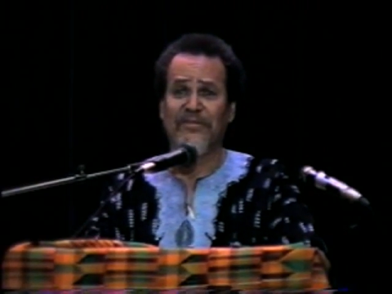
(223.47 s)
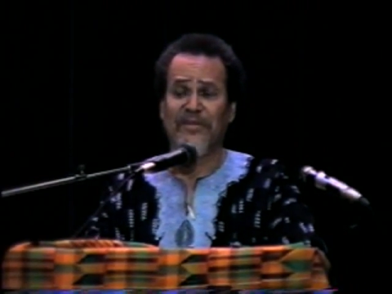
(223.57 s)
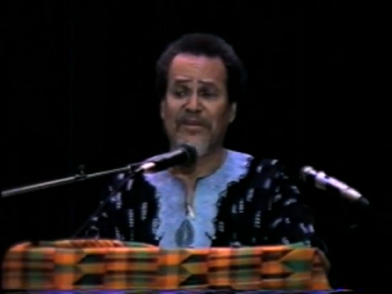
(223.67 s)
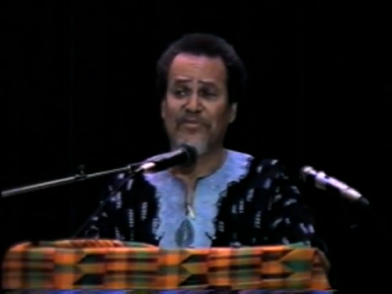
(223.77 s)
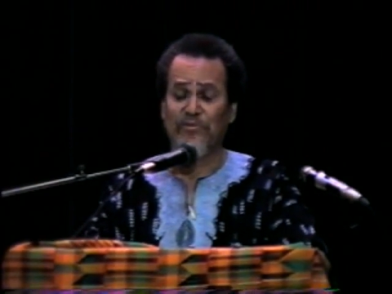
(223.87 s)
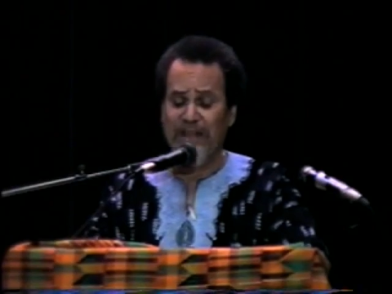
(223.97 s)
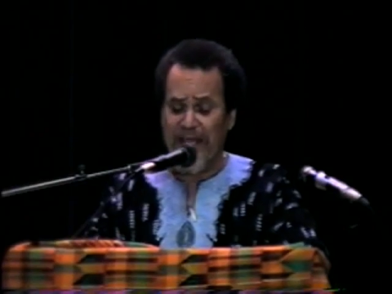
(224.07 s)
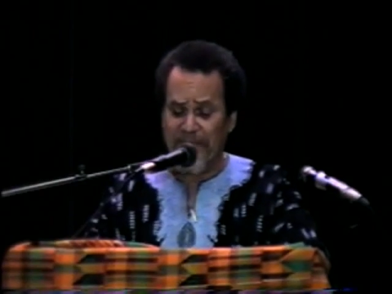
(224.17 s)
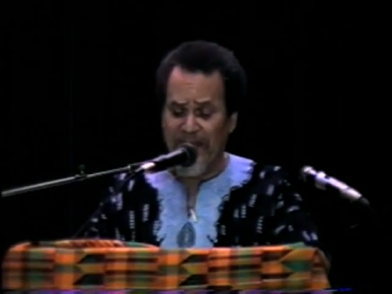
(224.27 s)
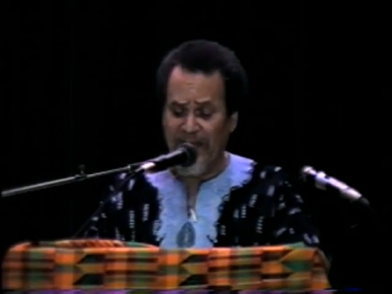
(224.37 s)
And through
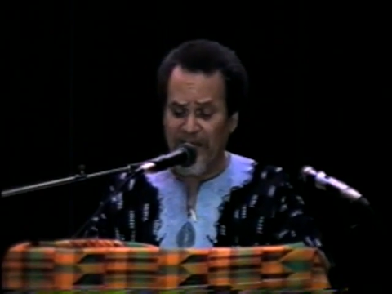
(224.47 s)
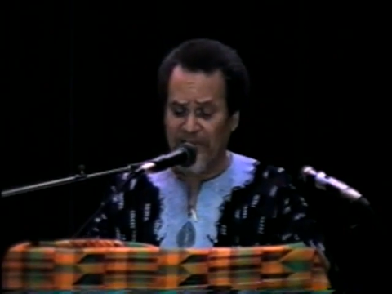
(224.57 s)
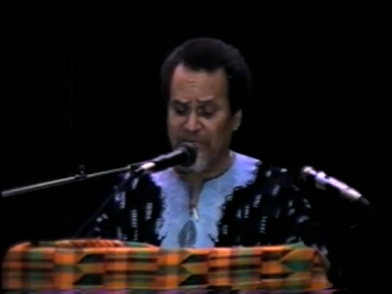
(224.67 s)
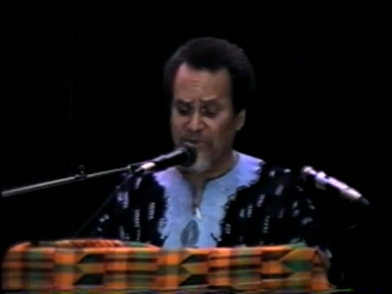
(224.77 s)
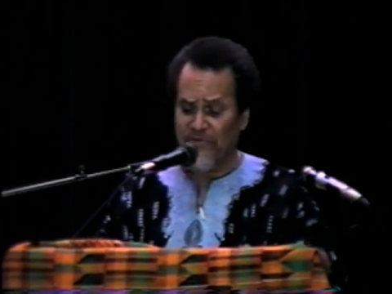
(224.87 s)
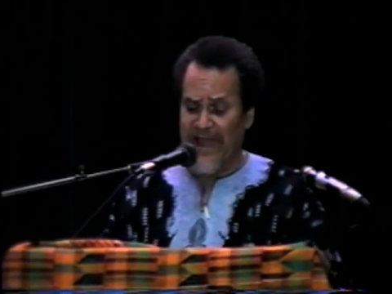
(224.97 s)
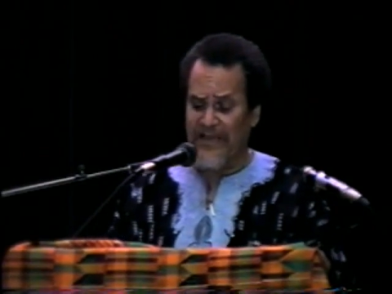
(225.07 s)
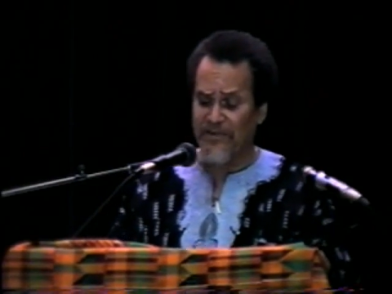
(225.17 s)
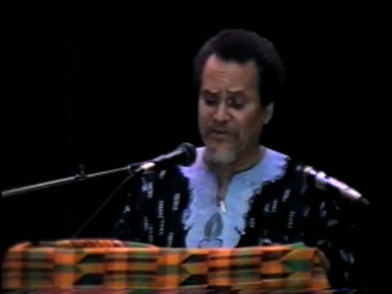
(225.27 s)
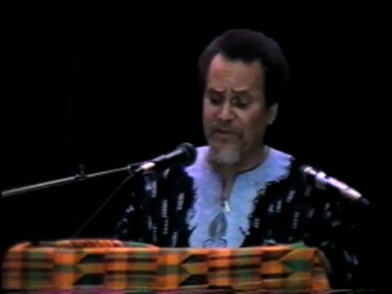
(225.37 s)
that mechanism to try
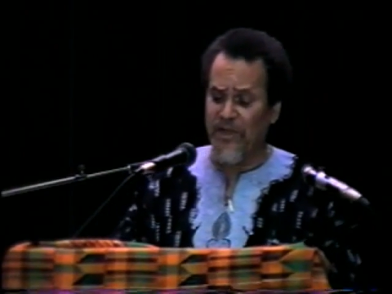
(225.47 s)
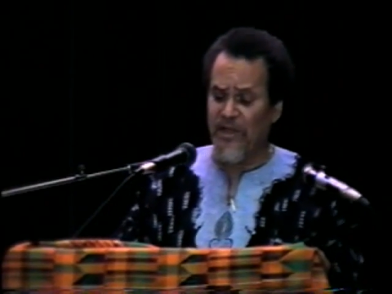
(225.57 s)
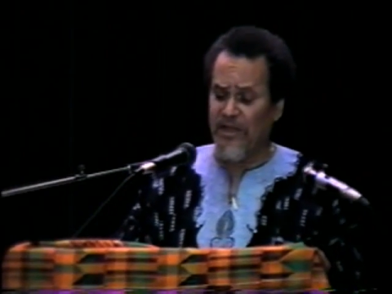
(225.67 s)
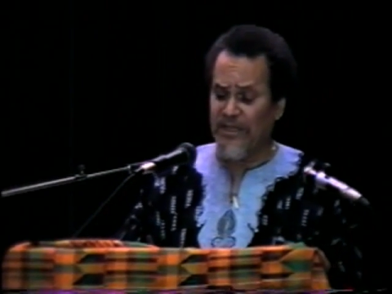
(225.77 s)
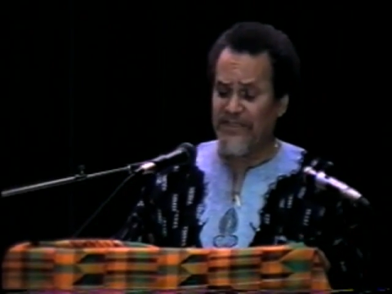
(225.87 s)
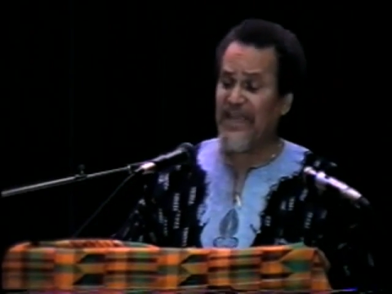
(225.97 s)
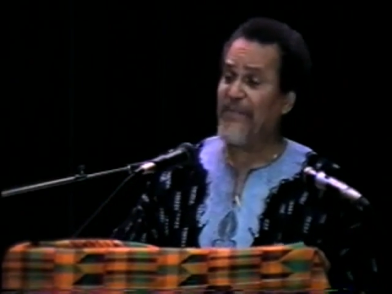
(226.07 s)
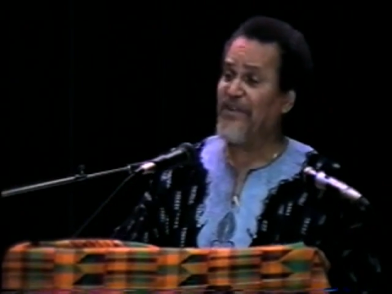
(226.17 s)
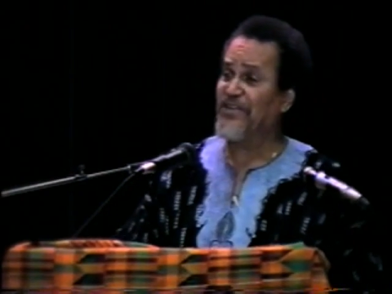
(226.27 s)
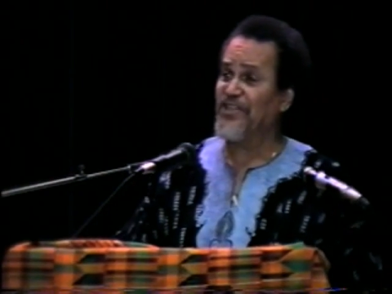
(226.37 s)
to
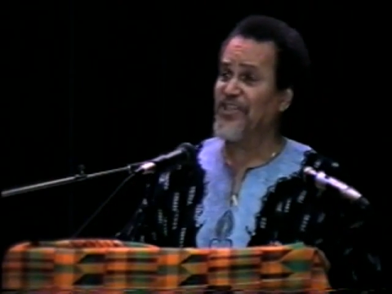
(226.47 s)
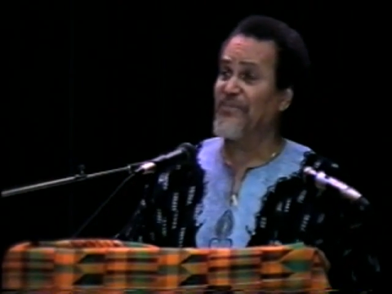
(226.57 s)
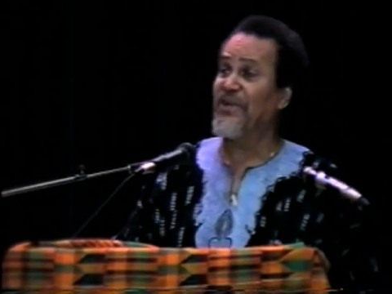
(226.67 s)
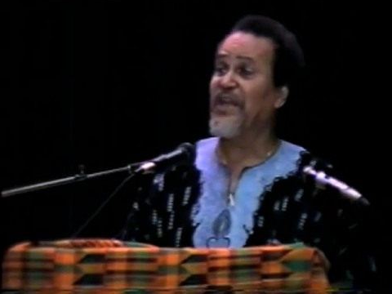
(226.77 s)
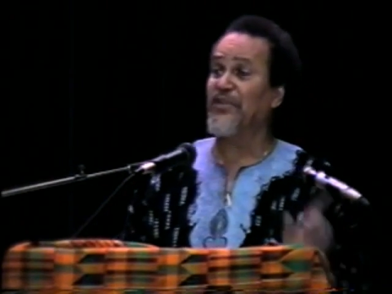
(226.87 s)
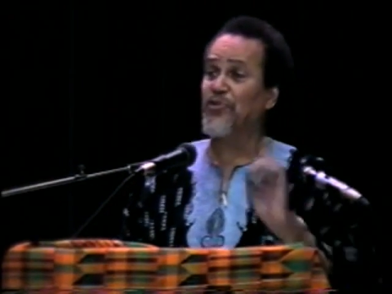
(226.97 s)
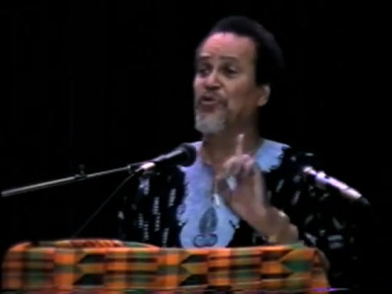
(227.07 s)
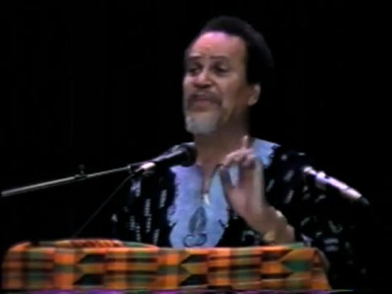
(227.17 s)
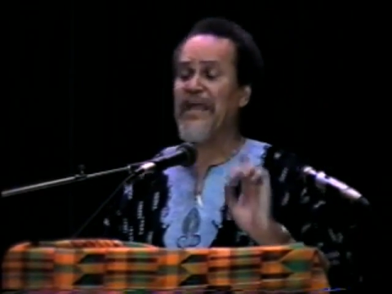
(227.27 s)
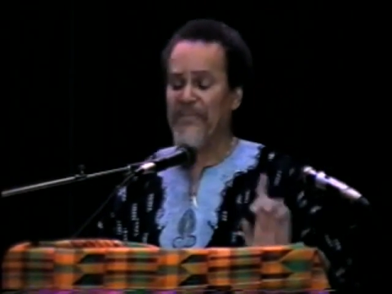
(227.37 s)
establish hegemony, and through
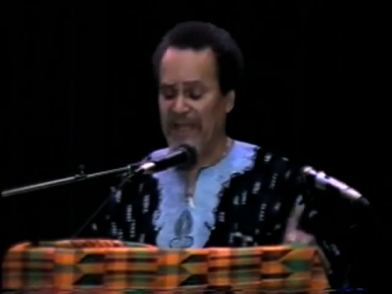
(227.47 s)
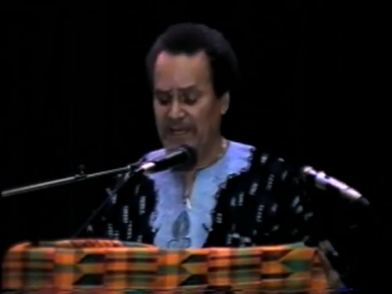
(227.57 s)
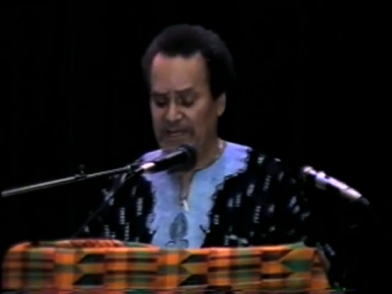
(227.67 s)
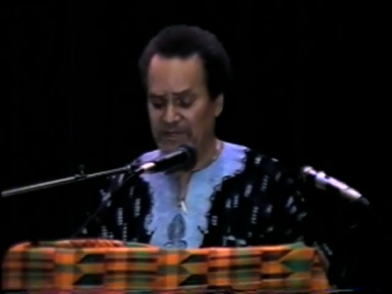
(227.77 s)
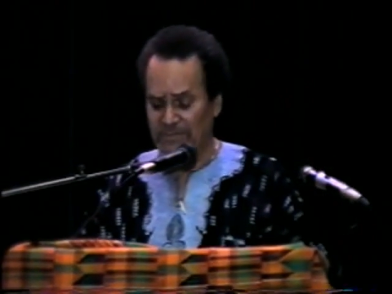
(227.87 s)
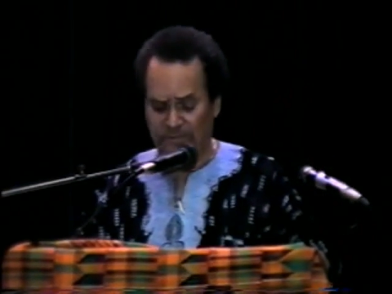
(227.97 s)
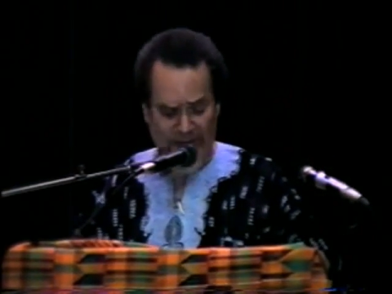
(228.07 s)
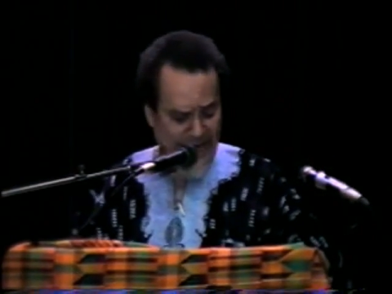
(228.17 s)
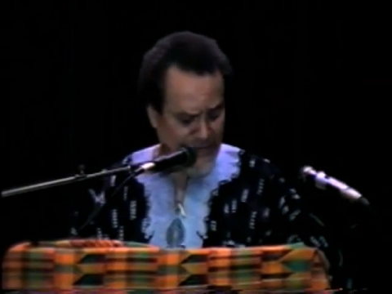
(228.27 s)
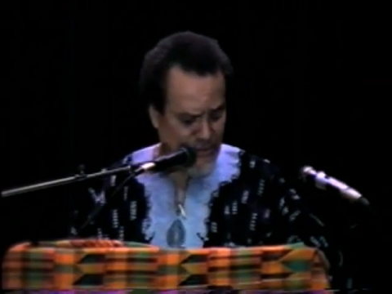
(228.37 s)
that mechanism
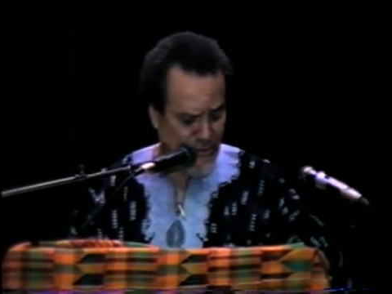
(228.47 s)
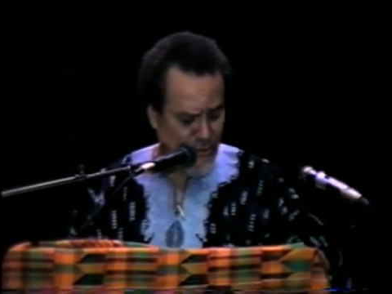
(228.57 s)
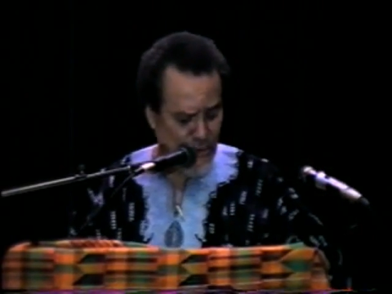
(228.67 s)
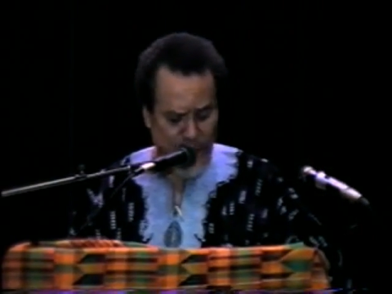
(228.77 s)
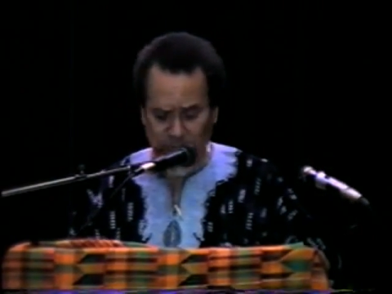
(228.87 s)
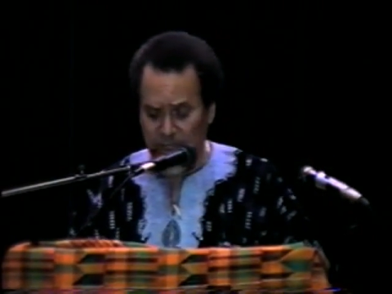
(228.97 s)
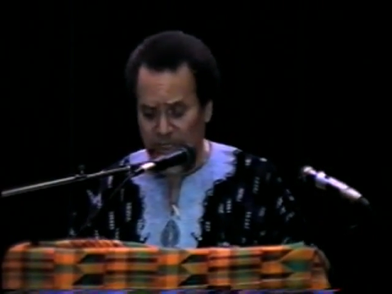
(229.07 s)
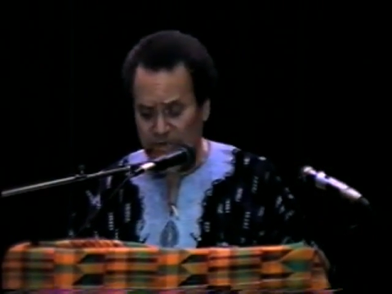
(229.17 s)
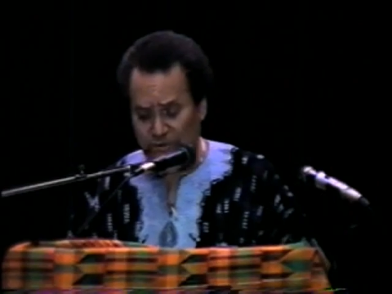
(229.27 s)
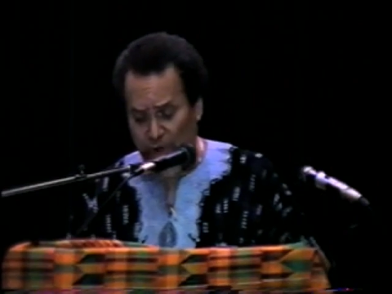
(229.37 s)
try to
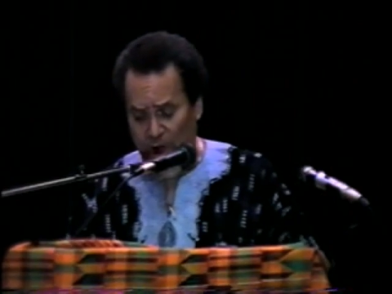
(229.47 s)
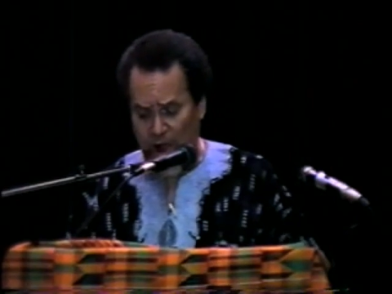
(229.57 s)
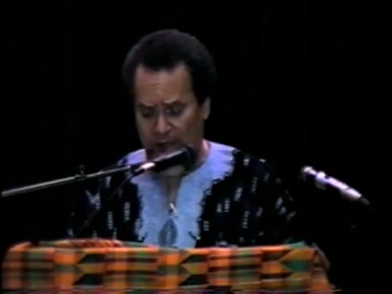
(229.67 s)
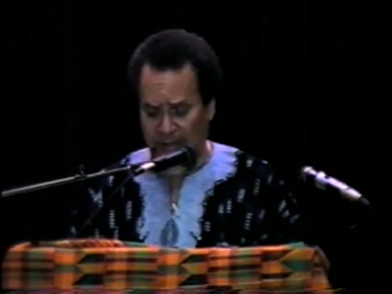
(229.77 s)
destroy